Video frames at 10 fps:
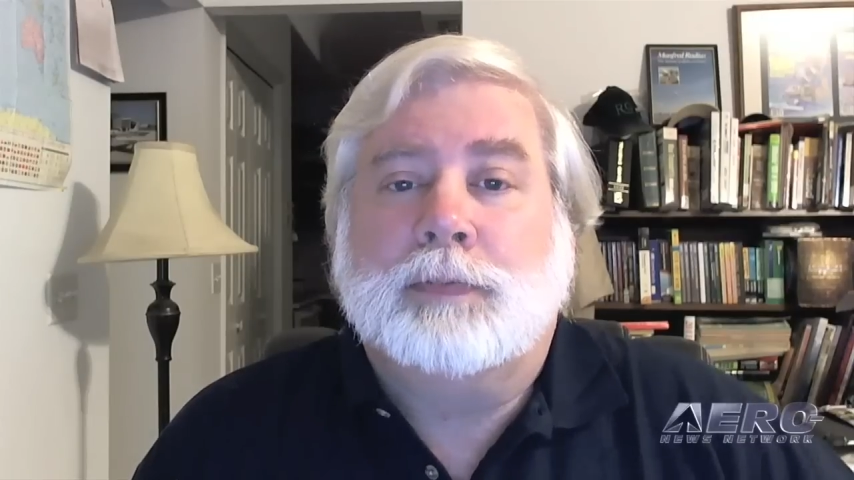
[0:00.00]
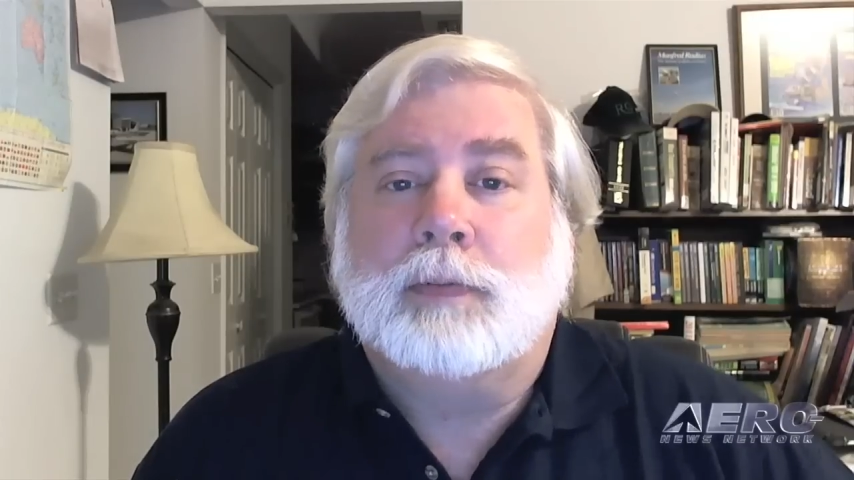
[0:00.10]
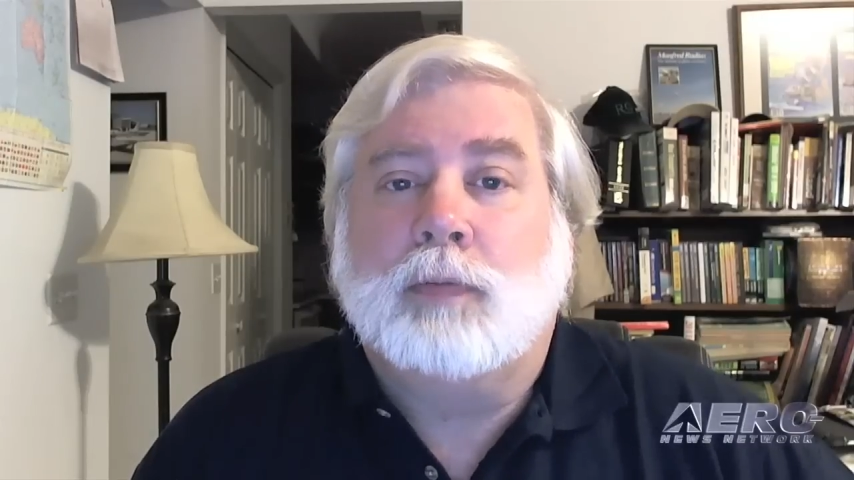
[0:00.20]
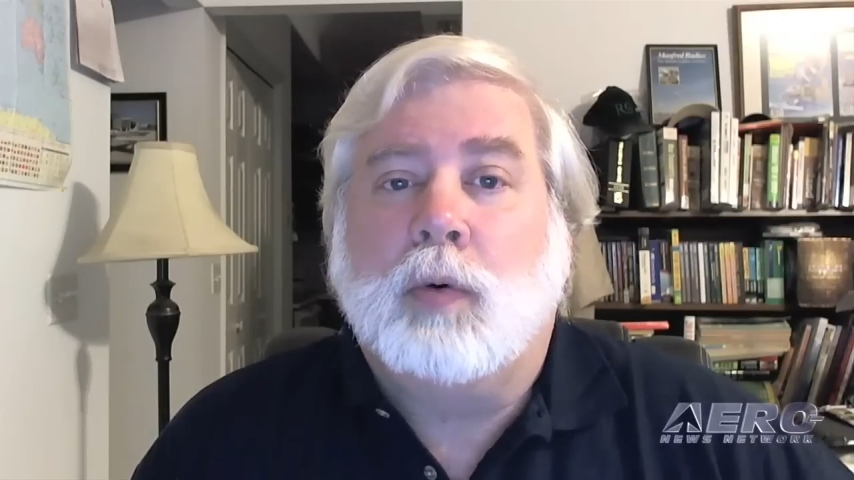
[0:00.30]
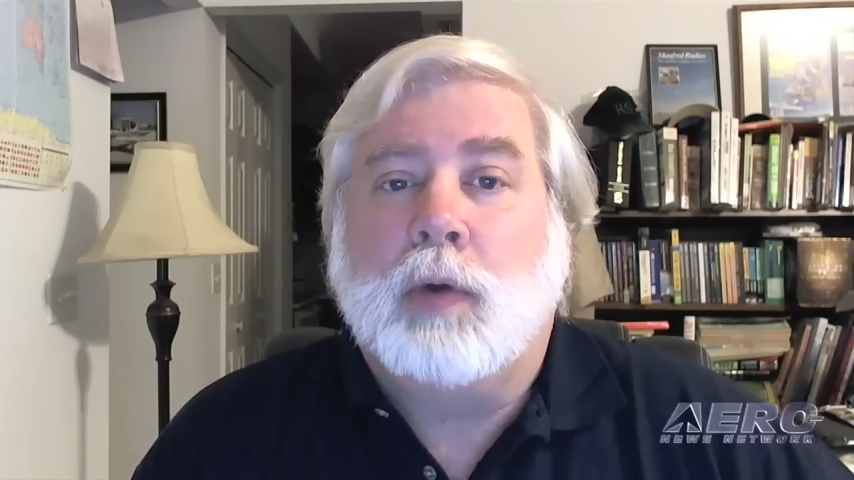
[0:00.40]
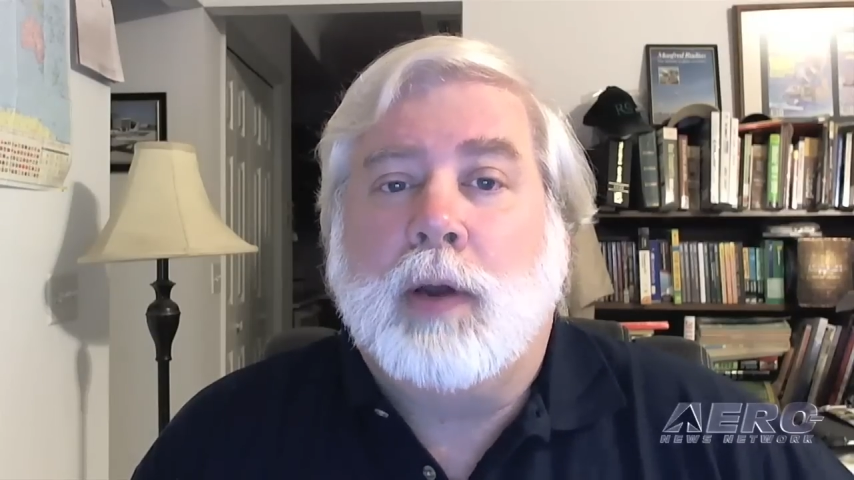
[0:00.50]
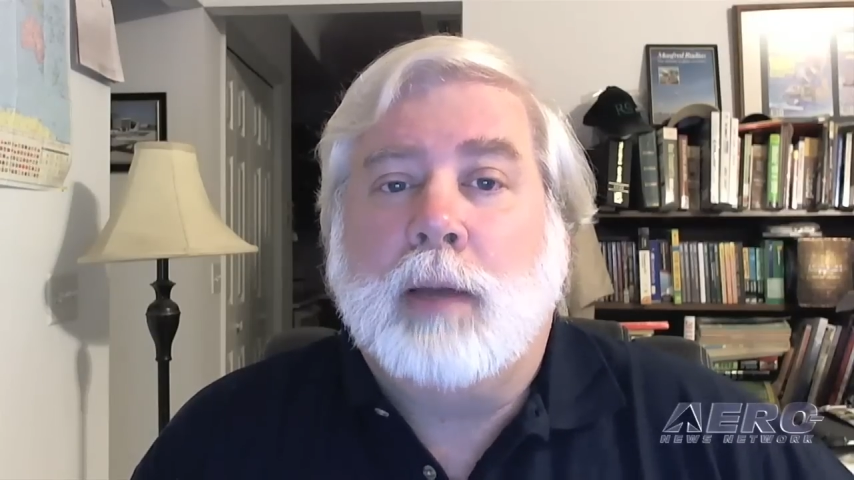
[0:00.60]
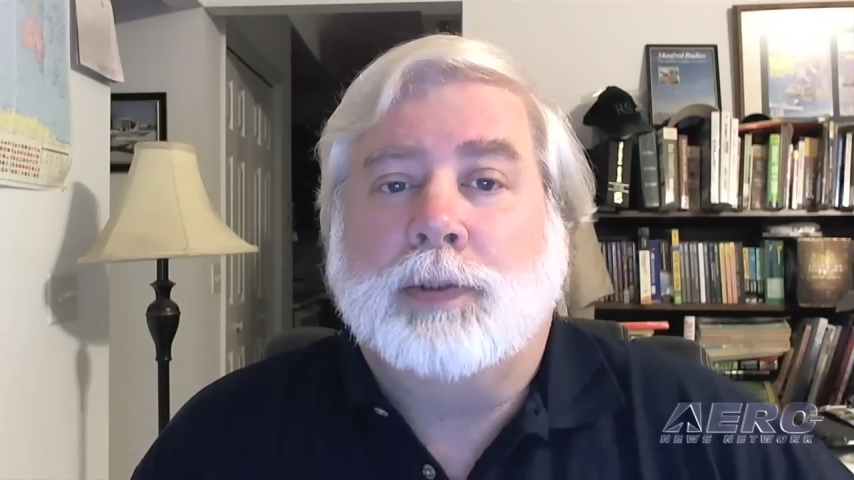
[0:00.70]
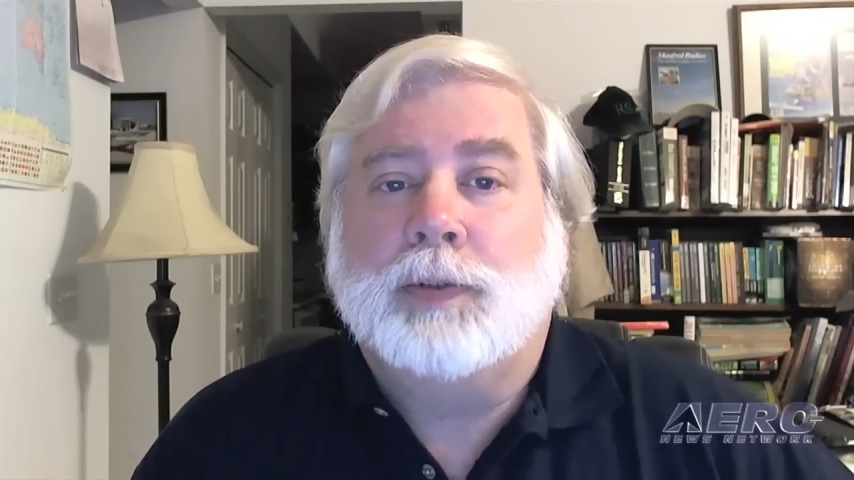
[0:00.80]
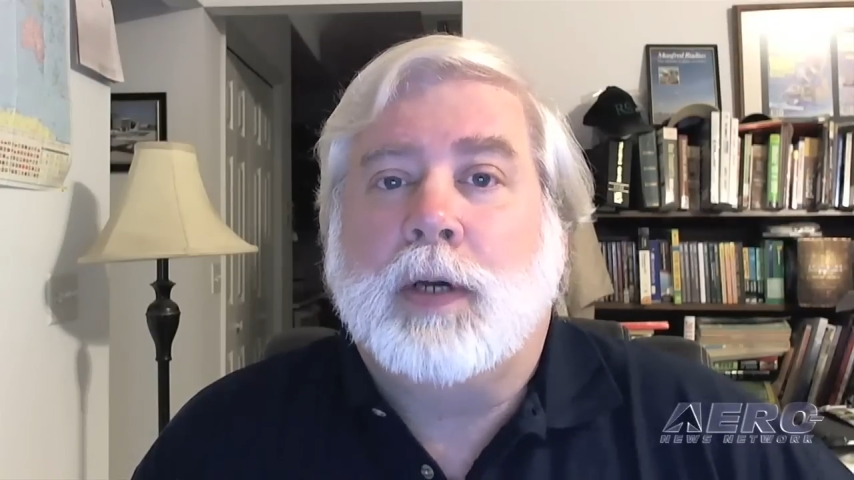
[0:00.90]
from what we were
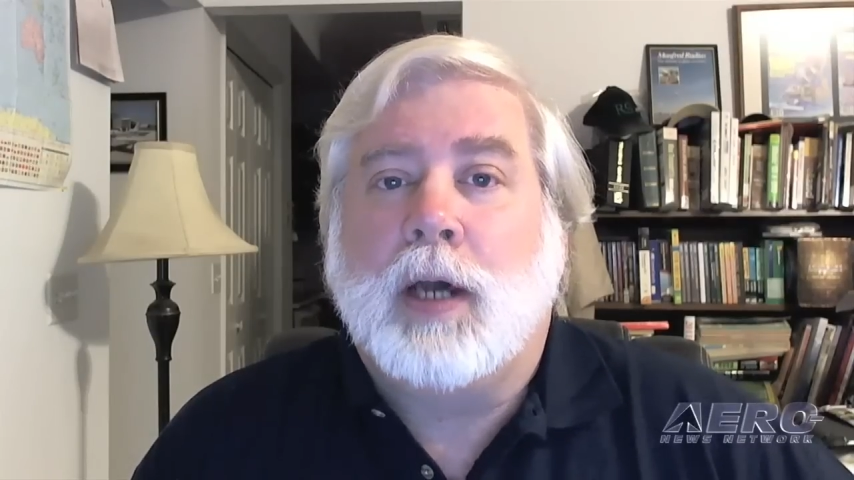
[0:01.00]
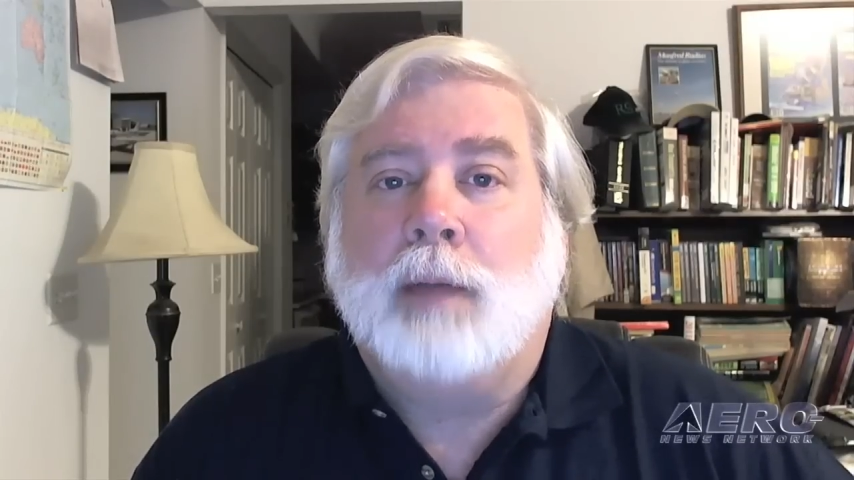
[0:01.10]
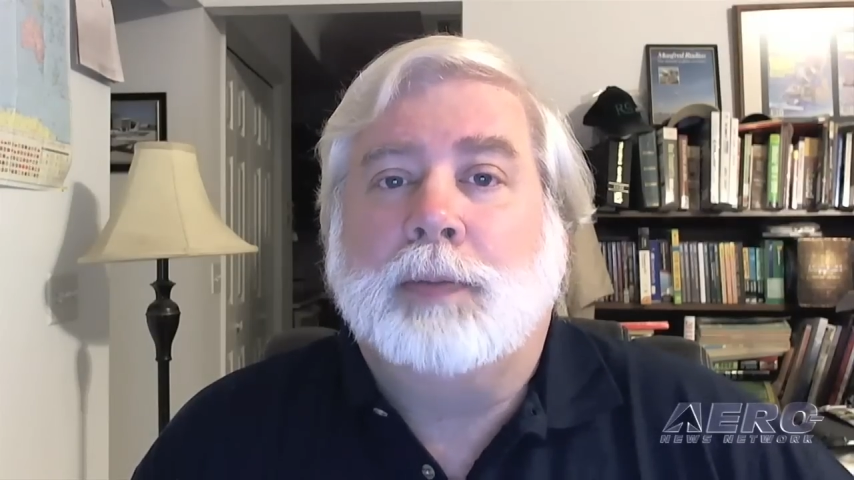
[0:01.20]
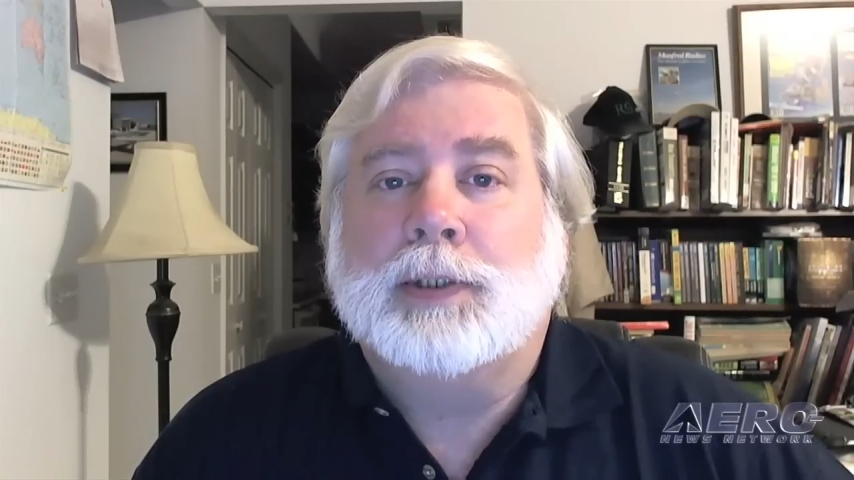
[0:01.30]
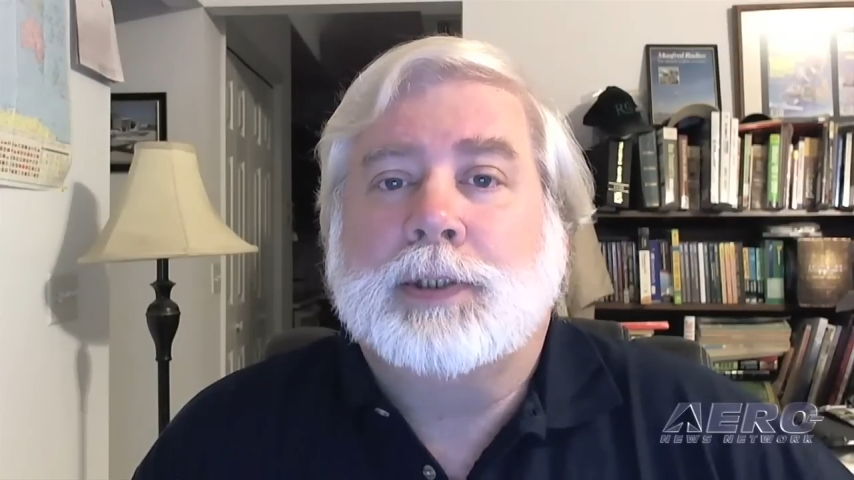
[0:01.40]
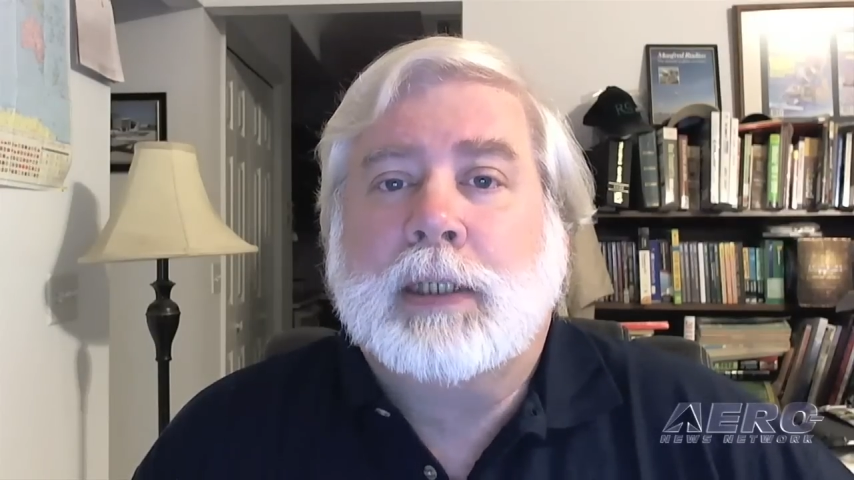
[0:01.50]
able to accomplish,